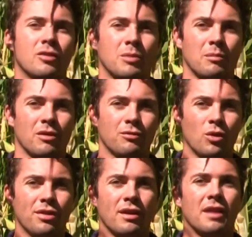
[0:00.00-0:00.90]
September the
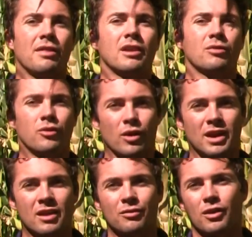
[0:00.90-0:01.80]
4th, and thanks for
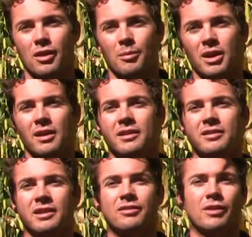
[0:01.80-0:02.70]
joining us for another Market Outlet
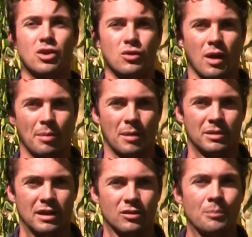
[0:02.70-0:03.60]
Seeds video crop
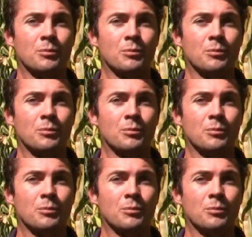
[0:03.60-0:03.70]
update.